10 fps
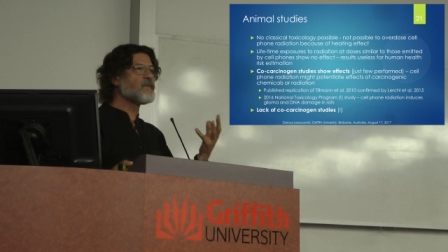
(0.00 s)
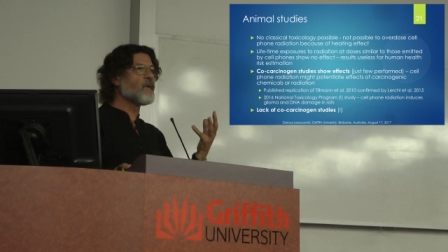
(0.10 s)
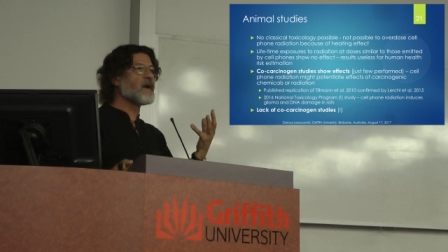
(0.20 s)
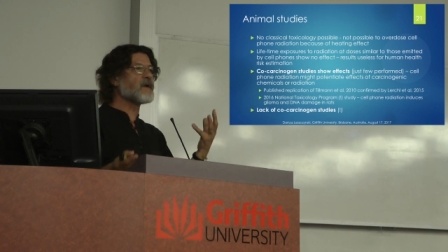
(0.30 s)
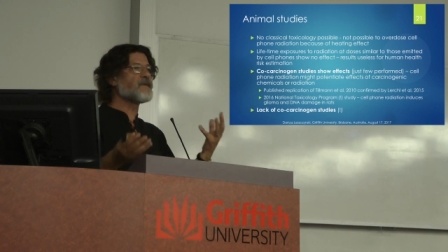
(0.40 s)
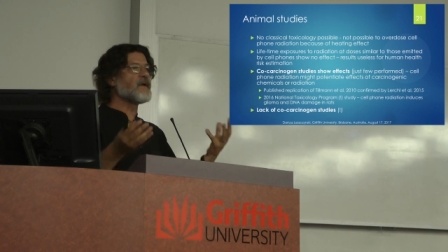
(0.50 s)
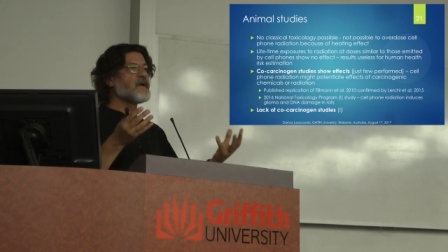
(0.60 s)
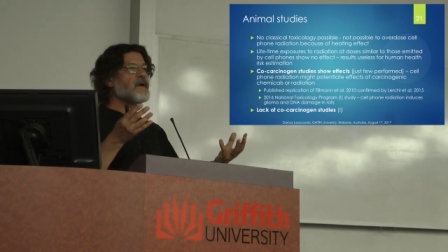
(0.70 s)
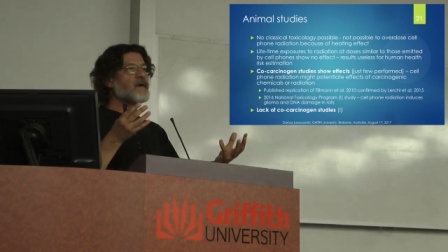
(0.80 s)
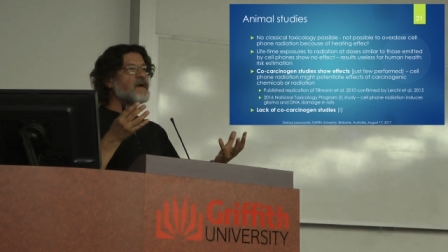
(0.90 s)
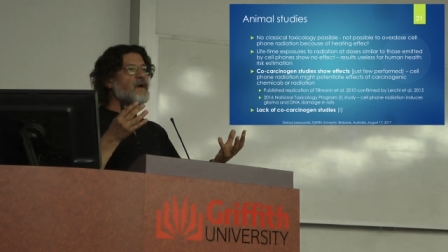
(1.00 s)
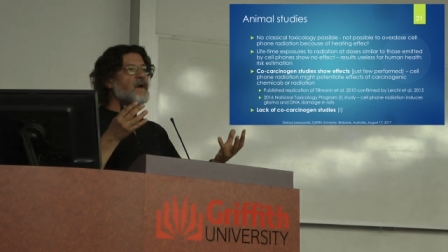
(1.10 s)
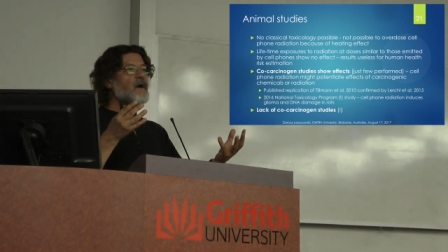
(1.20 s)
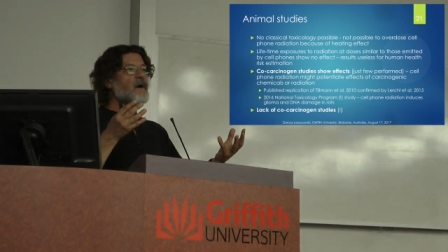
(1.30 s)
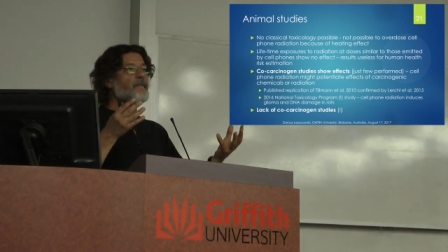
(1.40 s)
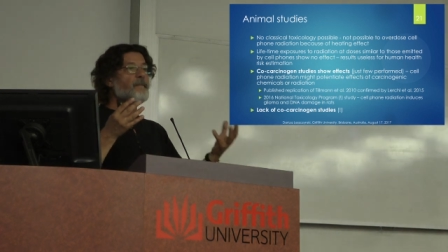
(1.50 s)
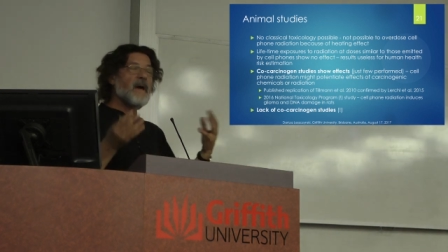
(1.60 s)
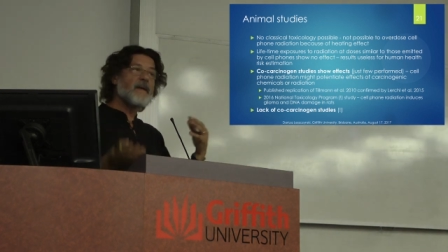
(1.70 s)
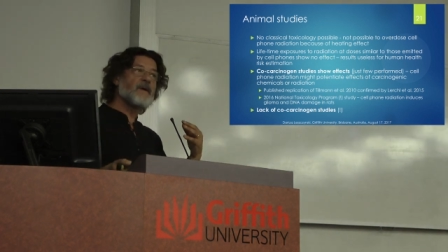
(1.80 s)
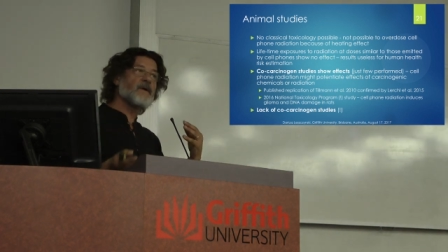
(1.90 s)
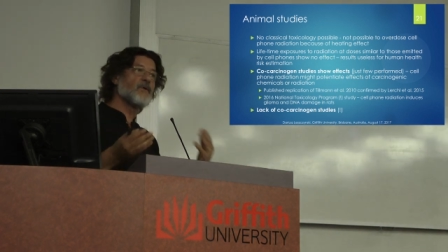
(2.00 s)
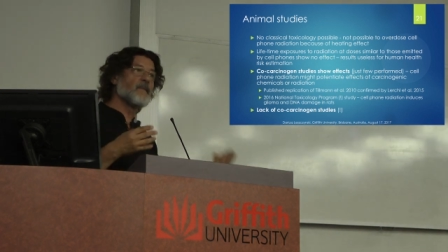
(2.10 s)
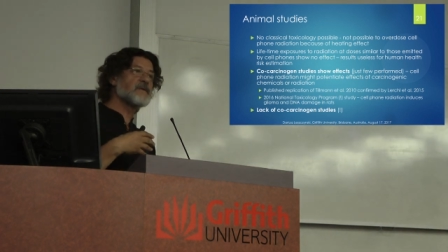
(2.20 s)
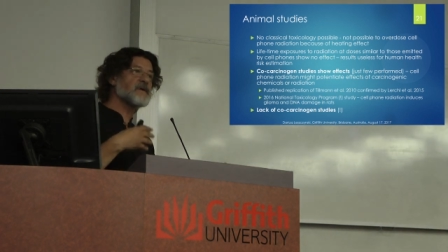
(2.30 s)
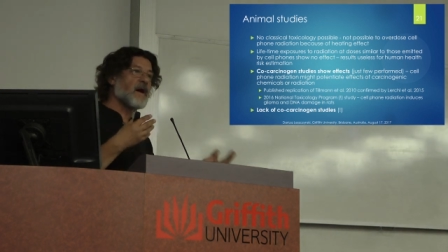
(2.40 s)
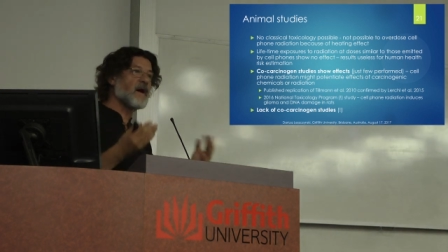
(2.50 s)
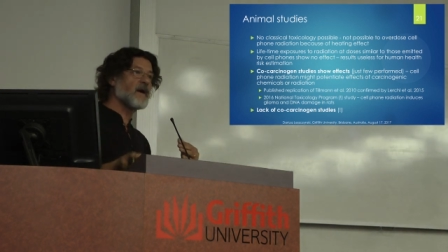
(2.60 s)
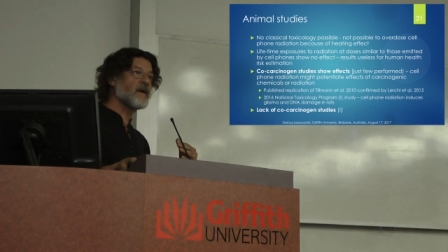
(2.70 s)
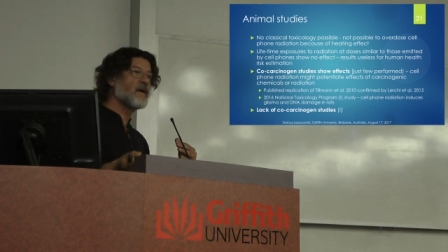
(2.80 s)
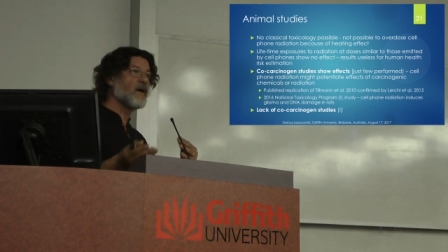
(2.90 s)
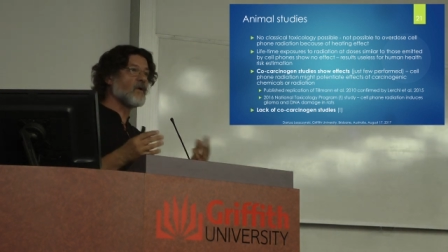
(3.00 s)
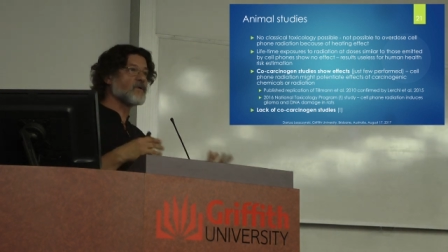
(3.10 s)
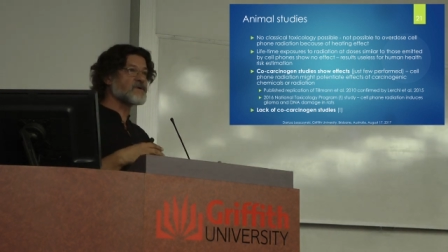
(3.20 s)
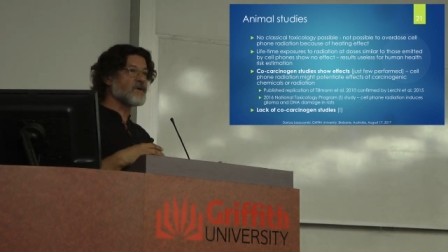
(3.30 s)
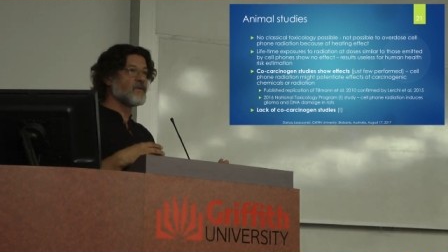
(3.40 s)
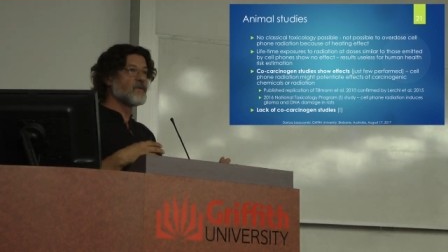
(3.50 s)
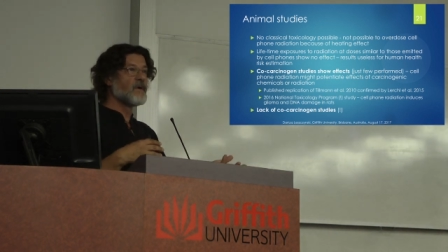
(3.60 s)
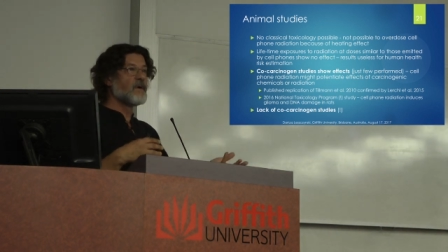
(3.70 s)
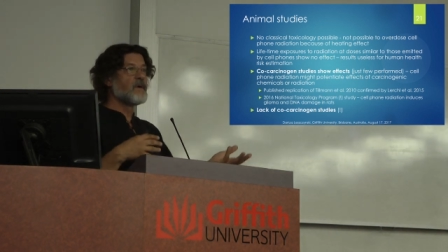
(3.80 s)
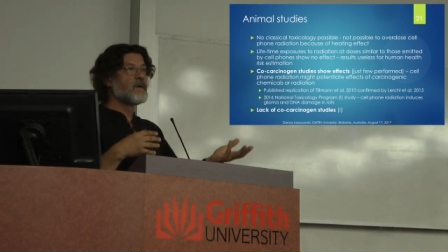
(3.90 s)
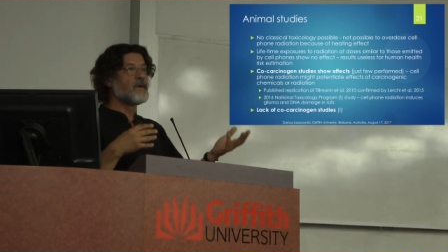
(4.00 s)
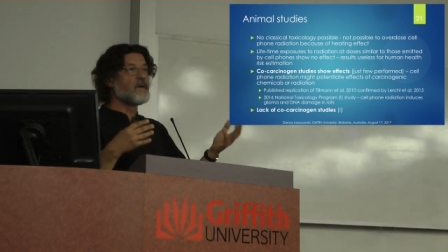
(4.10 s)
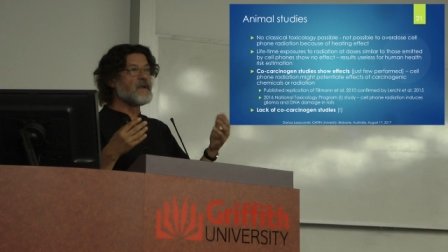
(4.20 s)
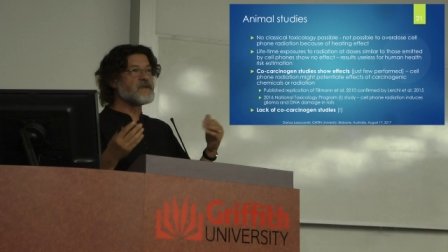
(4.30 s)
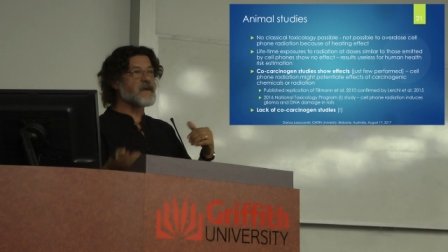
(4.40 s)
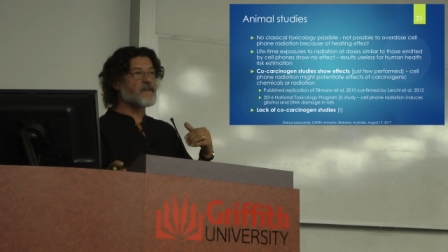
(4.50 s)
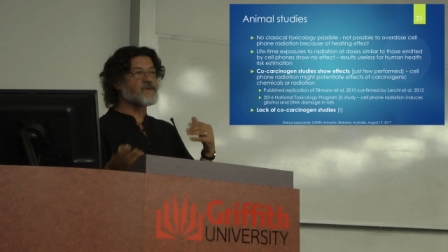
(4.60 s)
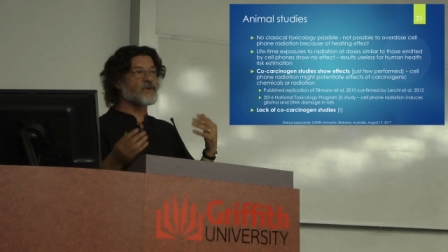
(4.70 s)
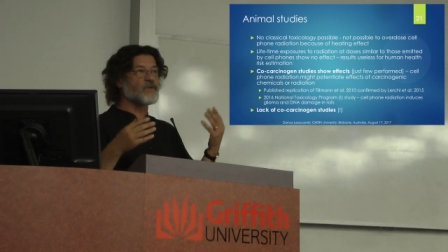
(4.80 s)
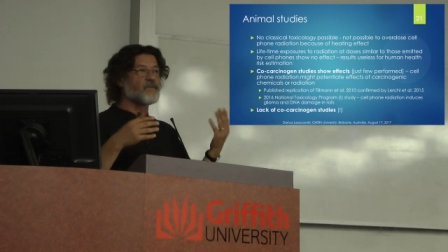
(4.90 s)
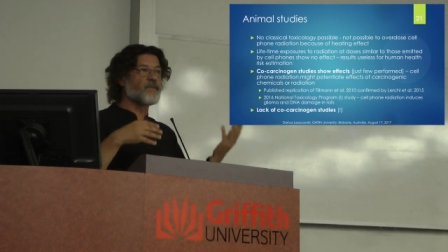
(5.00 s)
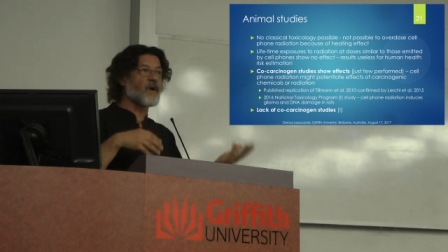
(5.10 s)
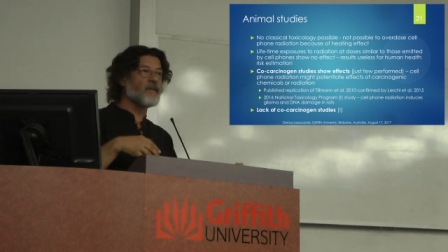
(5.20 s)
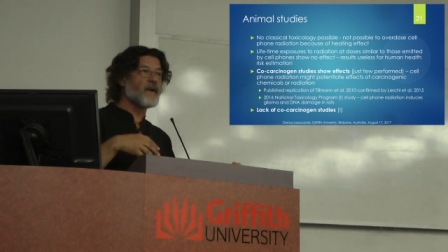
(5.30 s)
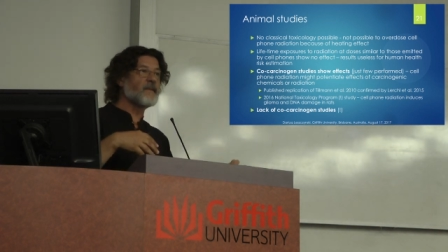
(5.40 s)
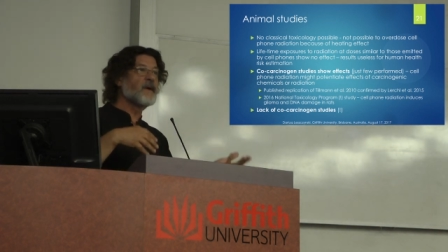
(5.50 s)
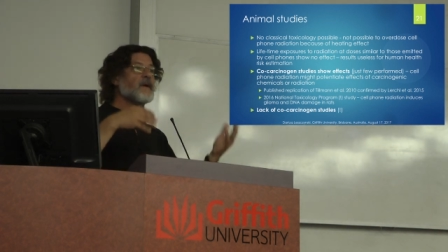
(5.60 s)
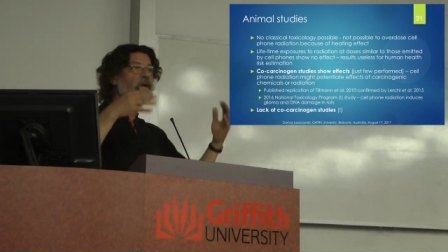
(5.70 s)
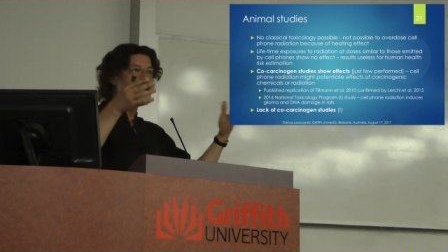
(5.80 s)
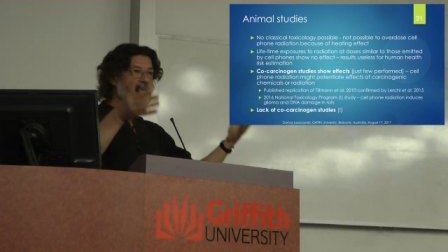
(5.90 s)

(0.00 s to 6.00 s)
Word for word: then we are thinking maybe humans are also in some sort of problem,